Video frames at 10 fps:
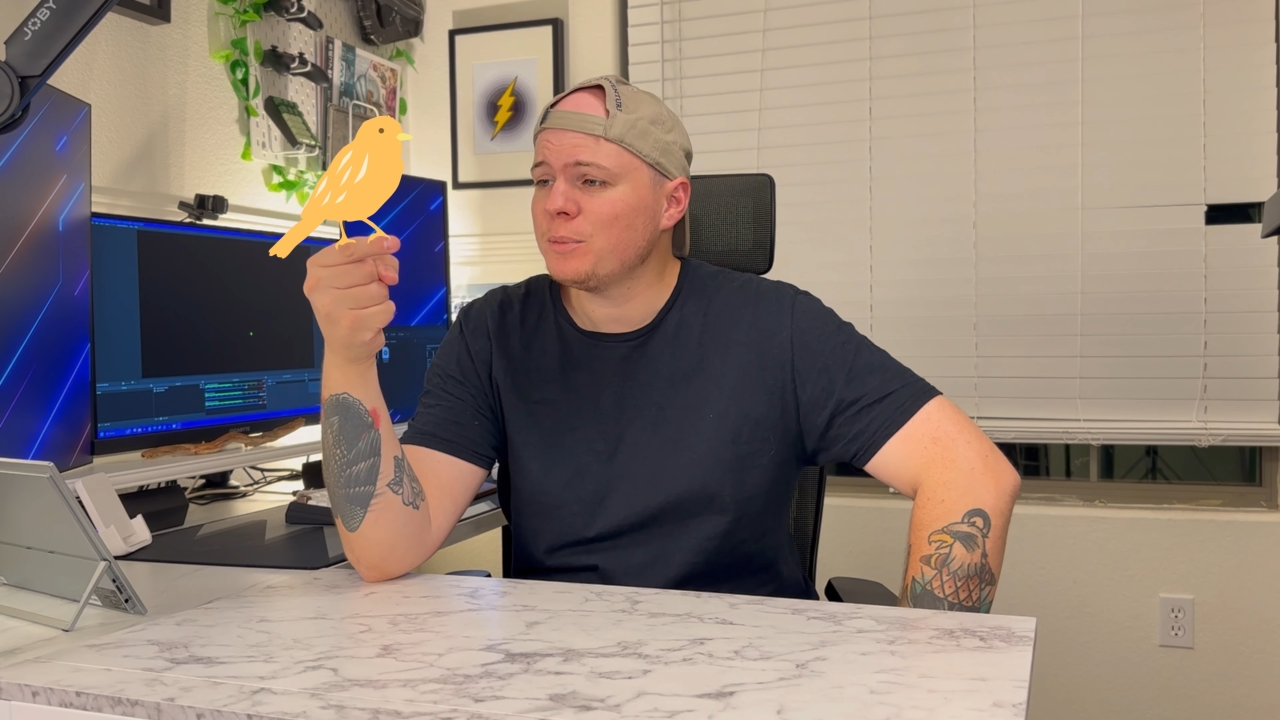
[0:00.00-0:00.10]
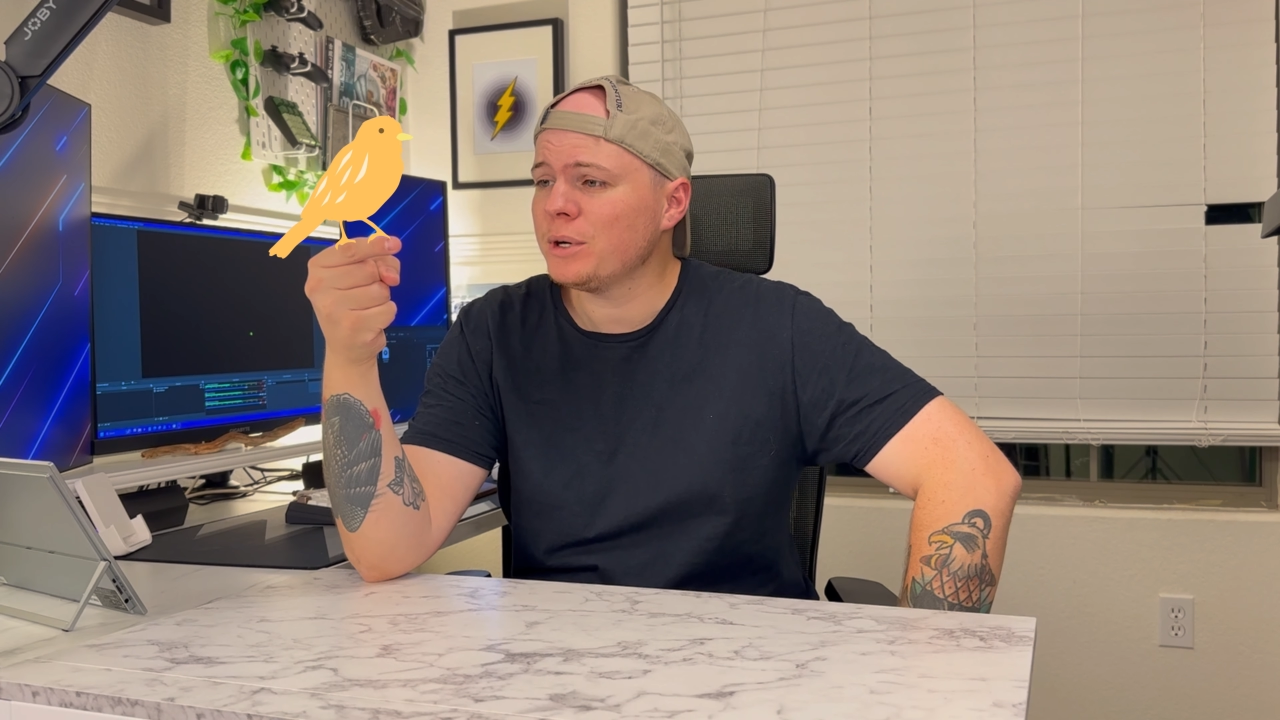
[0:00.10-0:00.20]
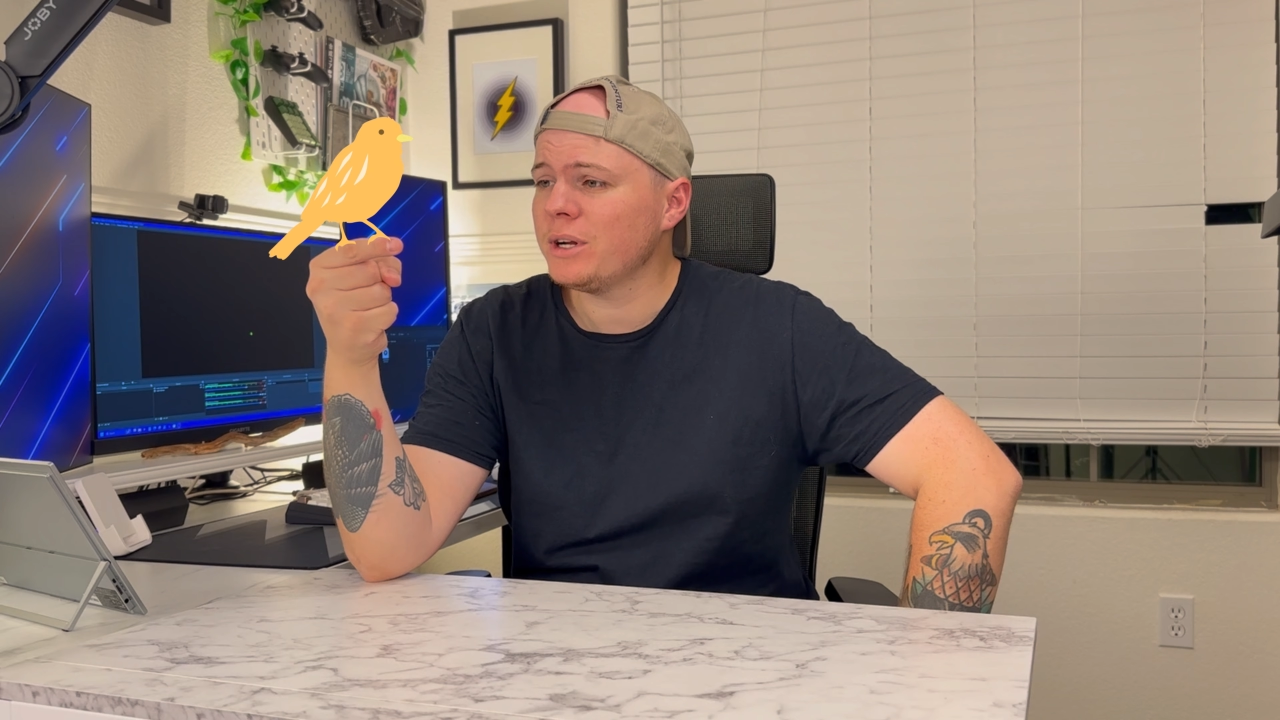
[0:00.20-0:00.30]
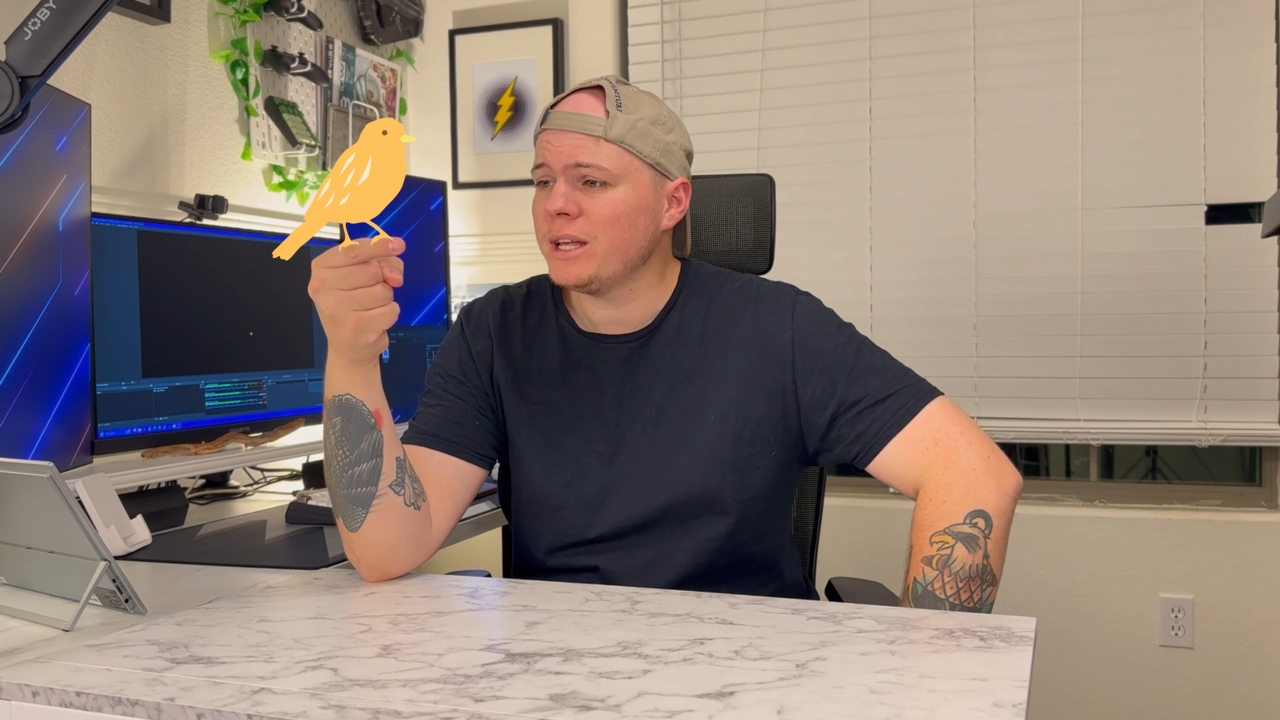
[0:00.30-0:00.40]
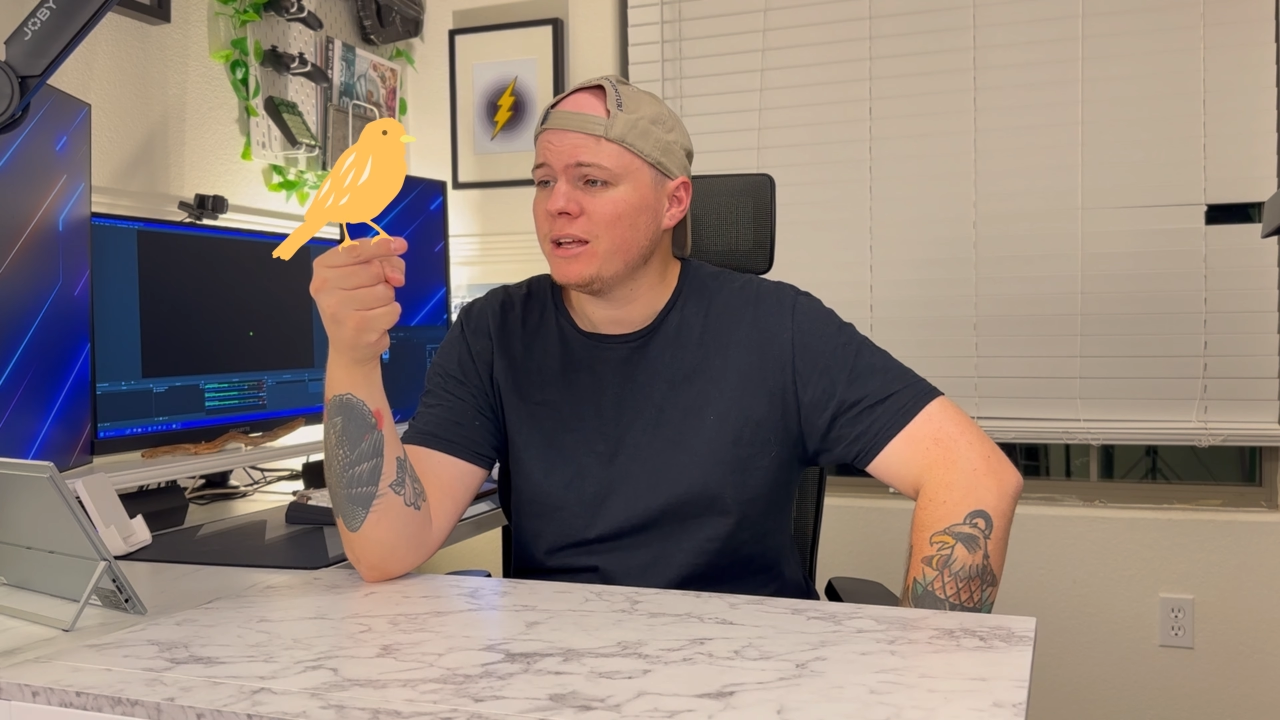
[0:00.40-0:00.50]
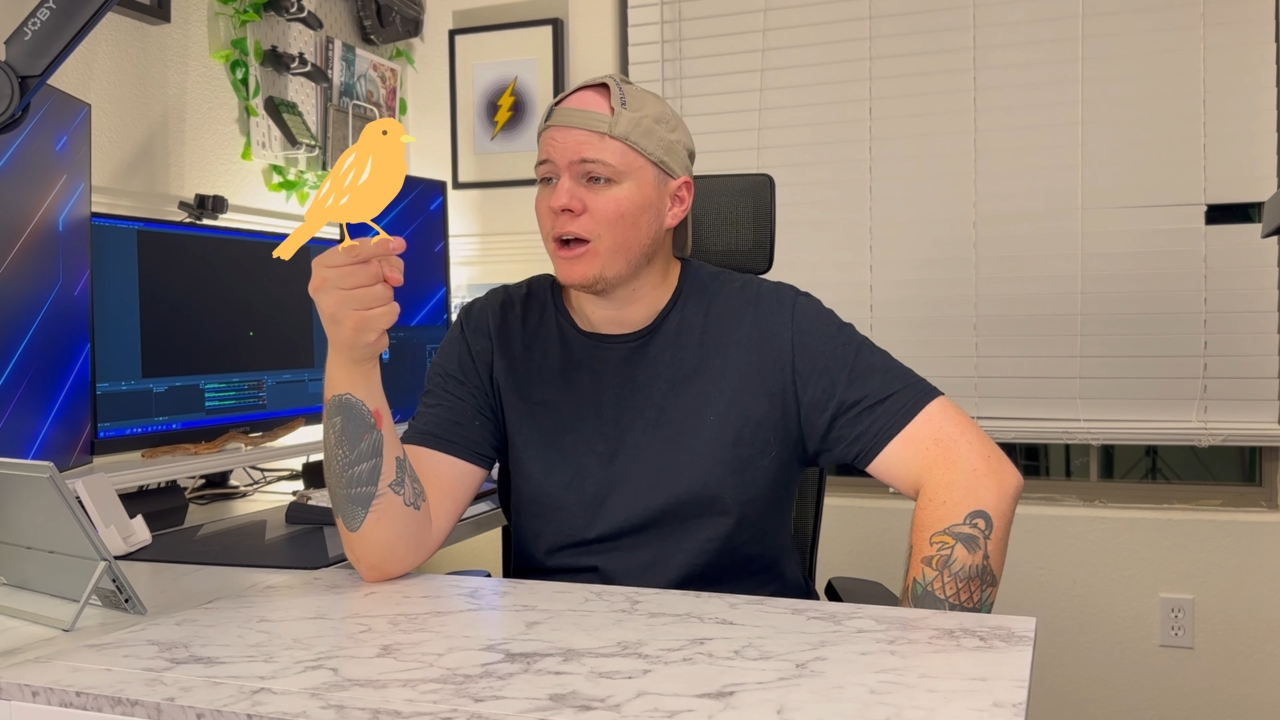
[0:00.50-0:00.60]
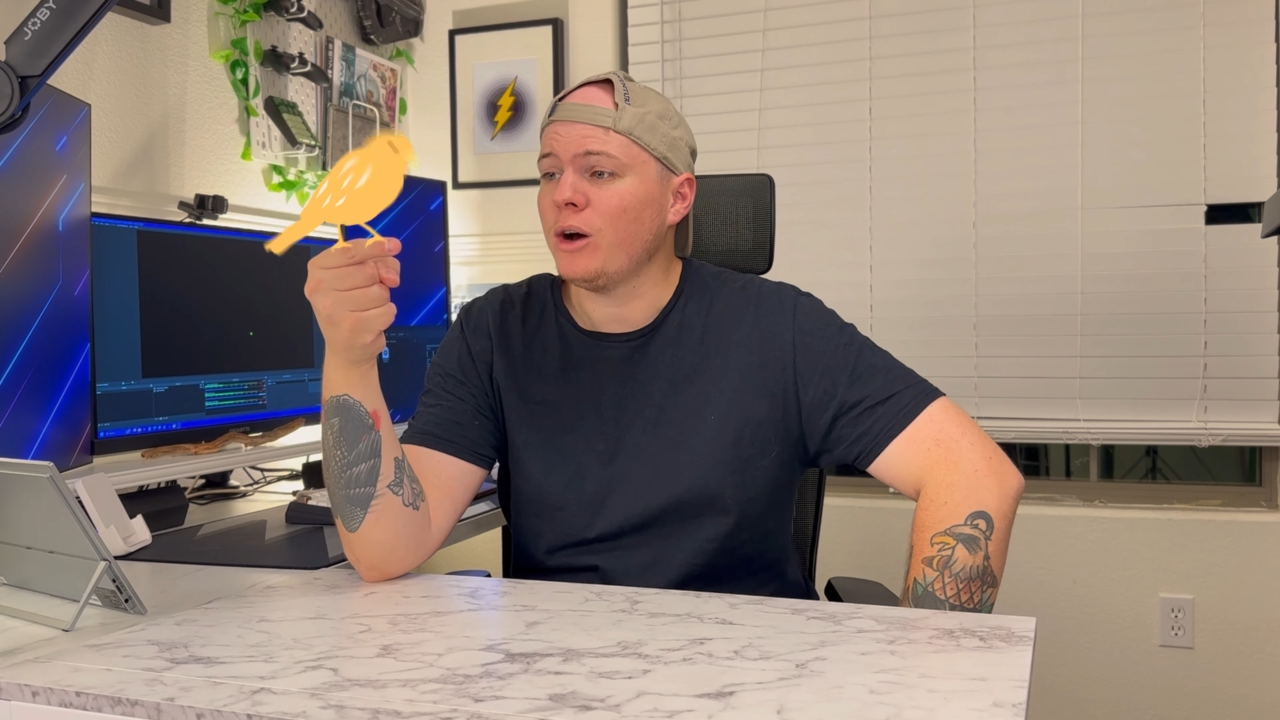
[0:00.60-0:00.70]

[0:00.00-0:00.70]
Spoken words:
birdie?